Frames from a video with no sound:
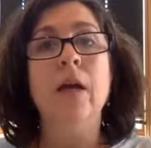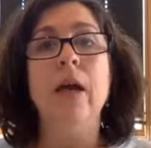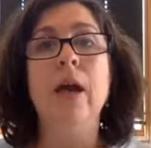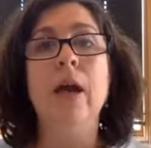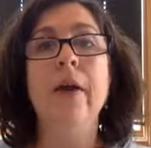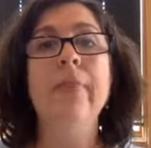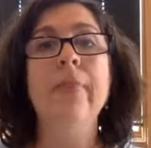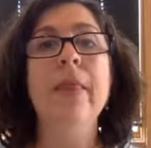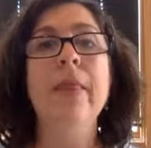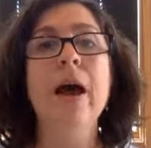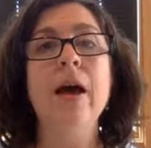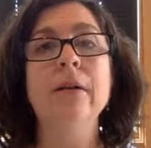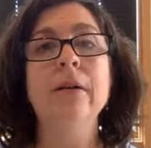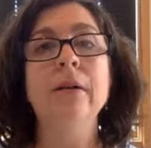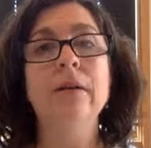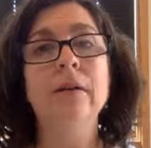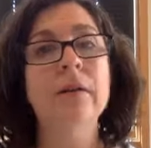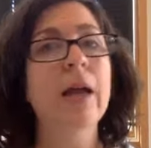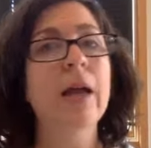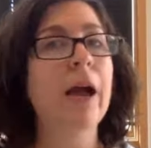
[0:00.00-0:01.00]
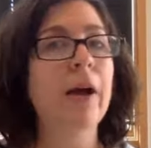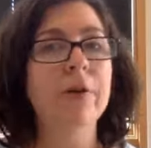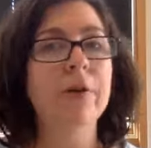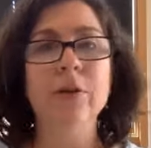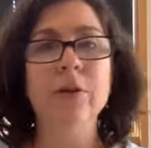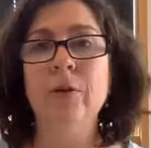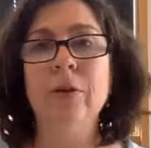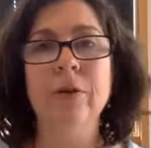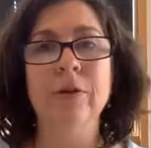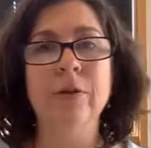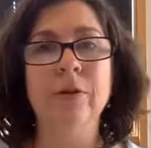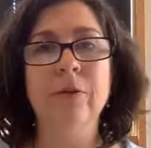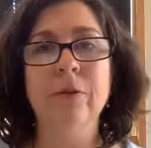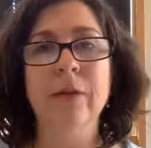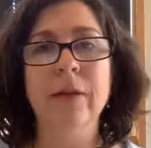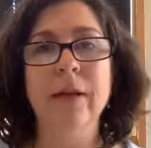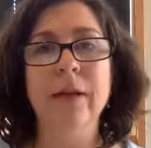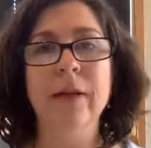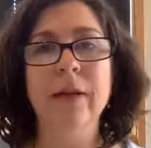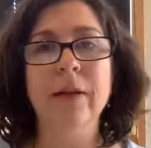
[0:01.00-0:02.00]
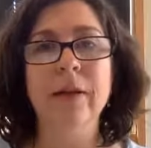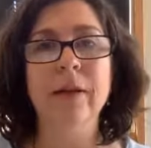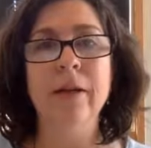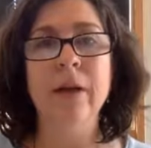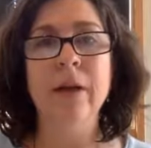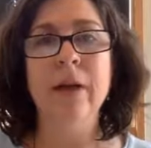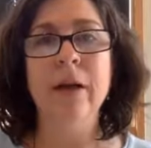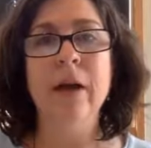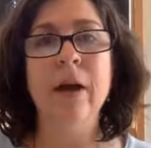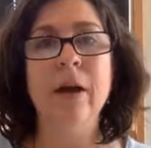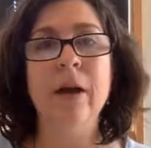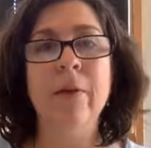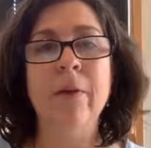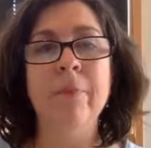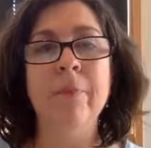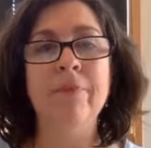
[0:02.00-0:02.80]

And that's how you can create a